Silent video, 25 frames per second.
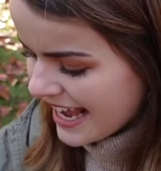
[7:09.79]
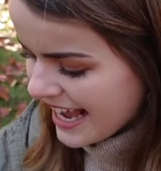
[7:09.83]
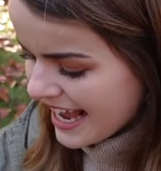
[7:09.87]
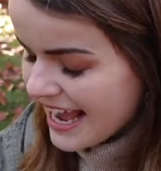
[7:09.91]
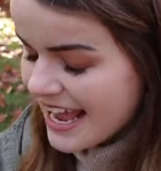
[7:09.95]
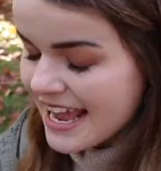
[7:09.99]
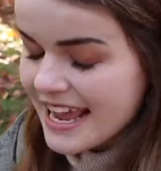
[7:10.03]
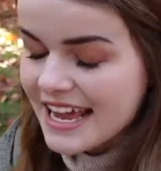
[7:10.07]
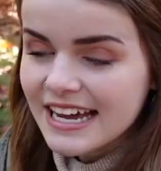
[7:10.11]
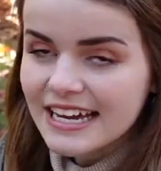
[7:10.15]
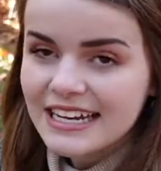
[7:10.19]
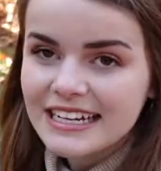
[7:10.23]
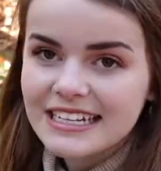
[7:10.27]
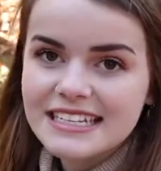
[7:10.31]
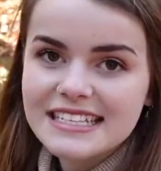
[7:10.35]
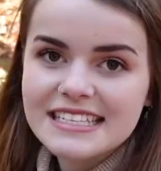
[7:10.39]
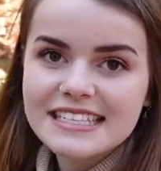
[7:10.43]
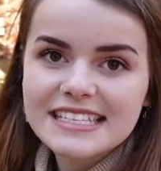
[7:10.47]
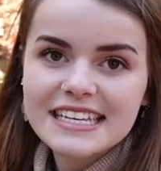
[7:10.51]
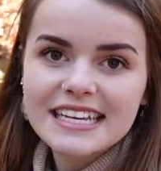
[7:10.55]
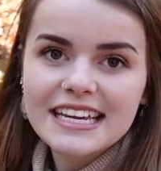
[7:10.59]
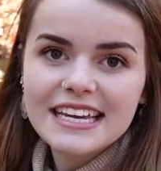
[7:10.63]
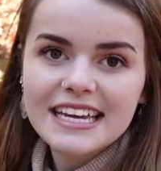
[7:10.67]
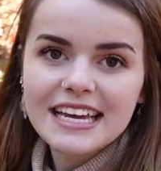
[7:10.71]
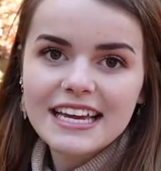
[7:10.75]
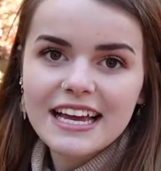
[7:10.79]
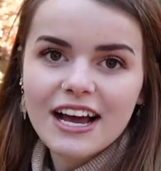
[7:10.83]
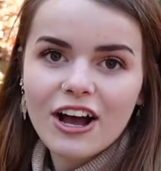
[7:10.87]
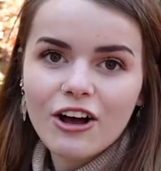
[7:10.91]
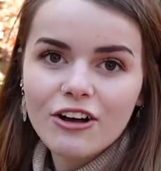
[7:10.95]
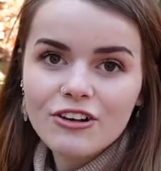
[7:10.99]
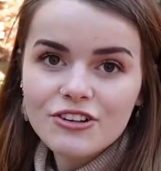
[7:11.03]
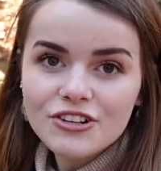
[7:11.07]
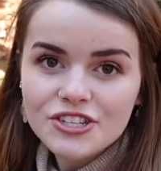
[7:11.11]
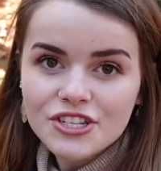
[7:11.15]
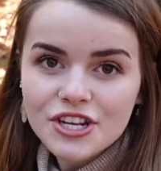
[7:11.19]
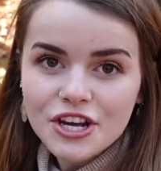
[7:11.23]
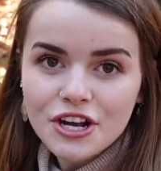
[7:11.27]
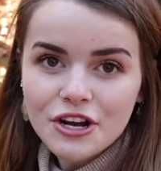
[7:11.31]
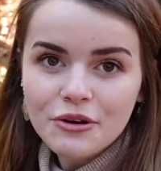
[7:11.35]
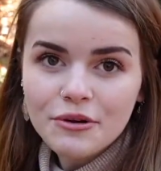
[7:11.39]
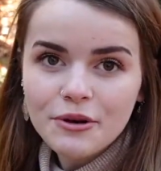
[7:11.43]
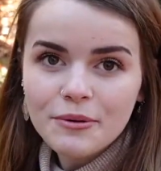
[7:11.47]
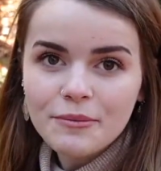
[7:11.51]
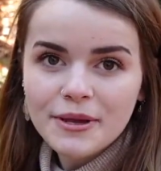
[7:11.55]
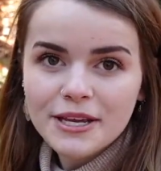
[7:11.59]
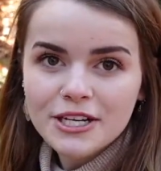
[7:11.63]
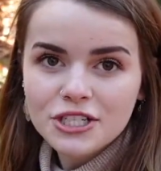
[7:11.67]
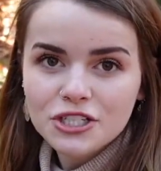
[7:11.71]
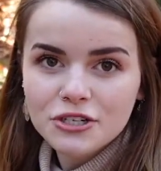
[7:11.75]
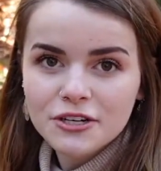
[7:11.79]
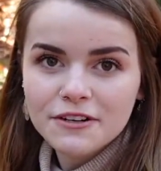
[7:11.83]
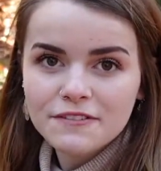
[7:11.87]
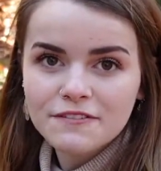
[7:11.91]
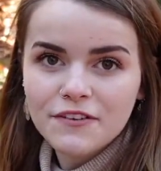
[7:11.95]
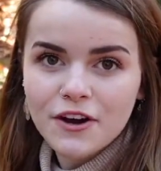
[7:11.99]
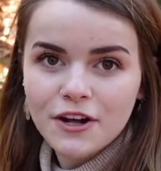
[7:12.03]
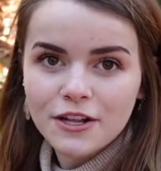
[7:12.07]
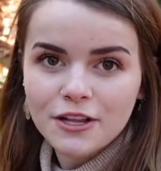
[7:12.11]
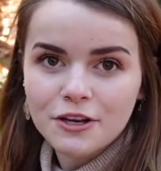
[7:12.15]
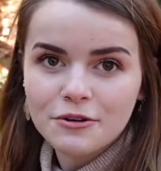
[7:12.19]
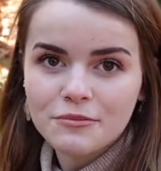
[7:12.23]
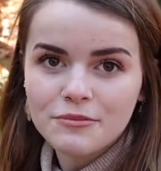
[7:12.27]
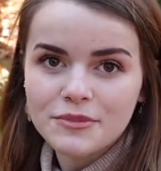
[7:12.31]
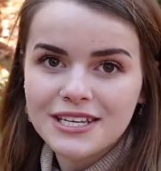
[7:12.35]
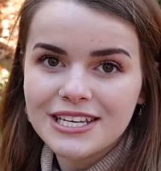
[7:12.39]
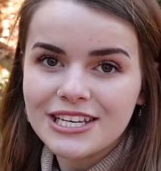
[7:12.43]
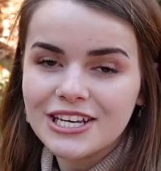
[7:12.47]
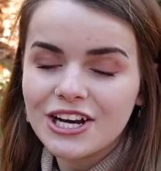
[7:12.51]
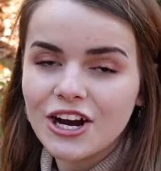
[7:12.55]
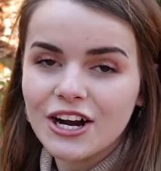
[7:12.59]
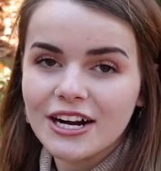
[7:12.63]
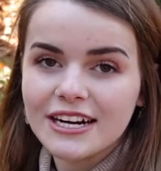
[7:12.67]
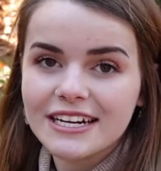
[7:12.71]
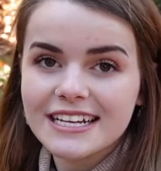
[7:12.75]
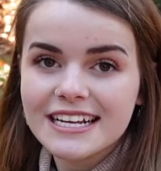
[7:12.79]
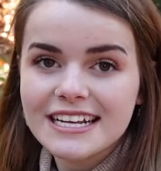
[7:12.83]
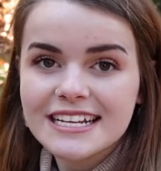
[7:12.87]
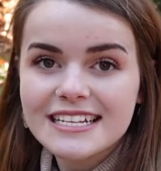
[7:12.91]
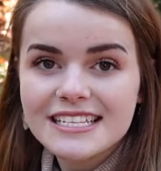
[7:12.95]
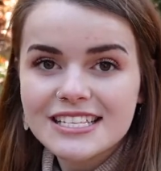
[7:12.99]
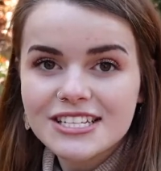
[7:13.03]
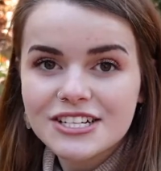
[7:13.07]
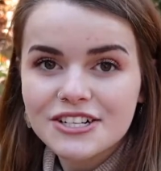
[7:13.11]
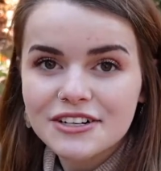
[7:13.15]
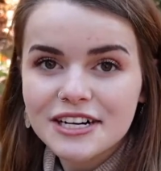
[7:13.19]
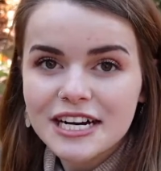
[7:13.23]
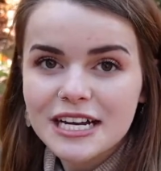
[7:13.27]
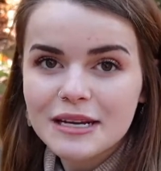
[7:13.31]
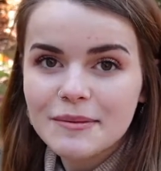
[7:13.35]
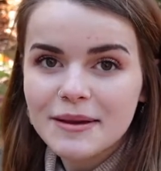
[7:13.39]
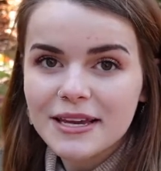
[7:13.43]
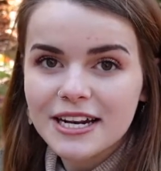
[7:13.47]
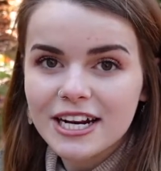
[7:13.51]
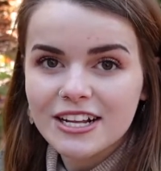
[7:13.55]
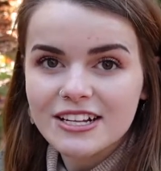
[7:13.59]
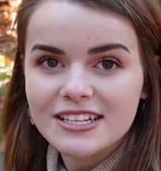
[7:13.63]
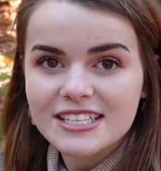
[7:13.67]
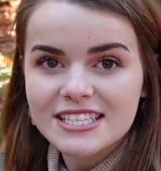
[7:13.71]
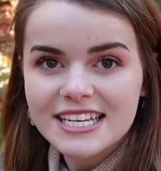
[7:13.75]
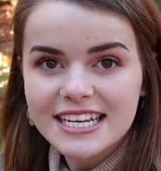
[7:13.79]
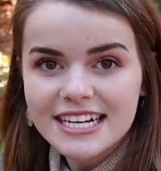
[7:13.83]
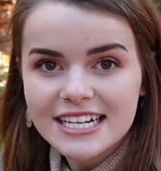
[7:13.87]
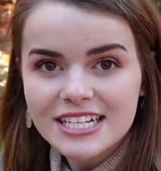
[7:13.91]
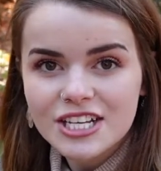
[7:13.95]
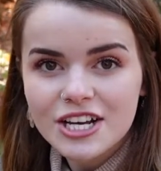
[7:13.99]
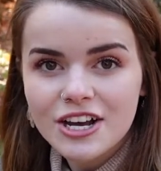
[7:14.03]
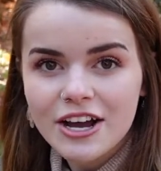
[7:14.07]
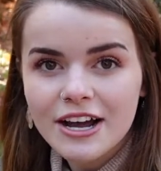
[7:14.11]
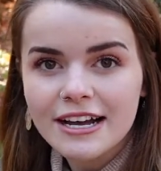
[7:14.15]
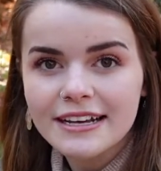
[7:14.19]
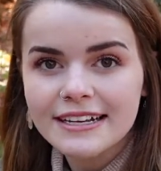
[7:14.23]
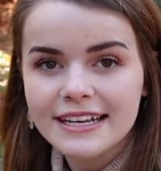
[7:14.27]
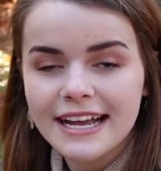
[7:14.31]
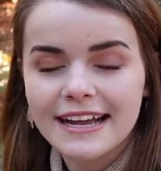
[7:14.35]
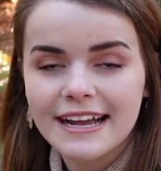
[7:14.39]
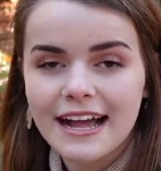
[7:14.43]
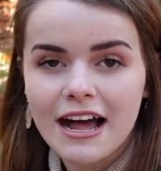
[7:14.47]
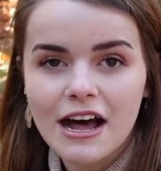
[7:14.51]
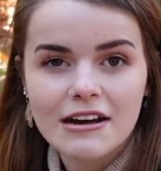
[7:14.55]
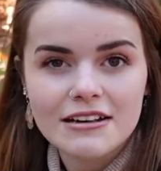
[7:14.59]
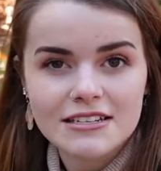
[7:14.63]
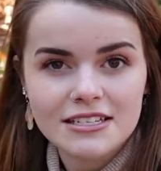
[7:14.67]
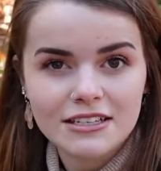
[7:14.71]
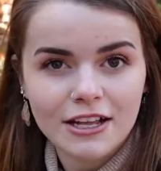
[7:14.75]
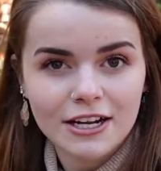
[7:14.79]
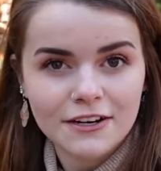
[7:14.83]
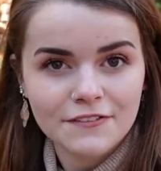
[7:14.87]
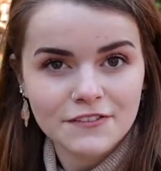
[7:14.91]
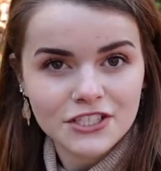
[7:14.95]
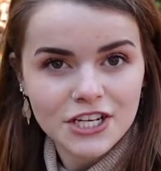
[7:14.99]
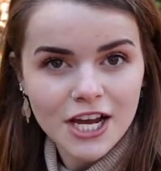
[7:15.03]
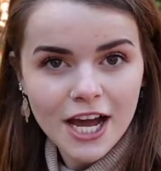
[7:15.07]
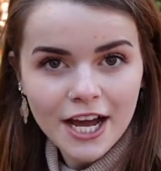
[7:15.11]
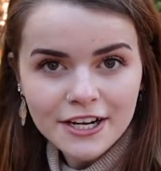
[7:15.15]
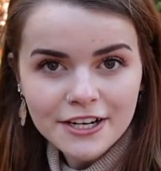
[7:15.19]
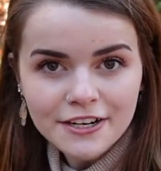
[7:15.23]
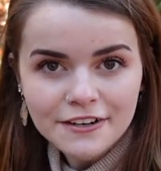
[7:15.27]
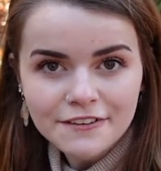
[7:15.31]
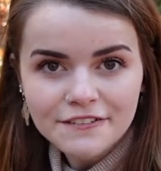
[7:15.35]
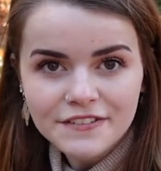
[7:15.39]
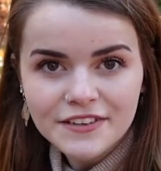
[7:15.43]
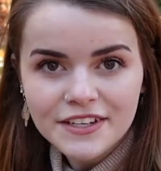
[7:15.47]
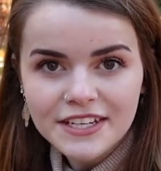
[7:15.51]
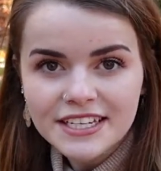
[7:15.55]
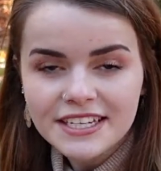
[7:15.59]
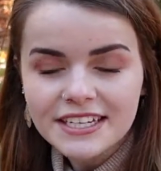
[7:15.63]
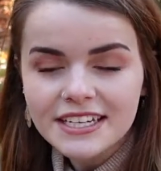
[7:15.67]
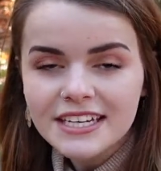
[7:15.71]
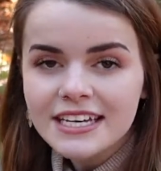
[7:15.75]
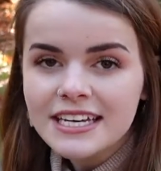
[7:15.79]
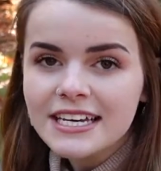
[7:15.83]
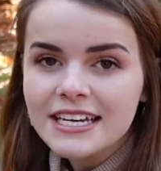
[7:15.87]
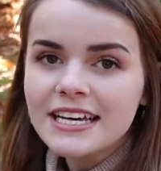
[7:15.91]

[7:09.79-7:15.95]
And also, make sure to follow me on Instagram and on TikTok at Allison Clarke Photography.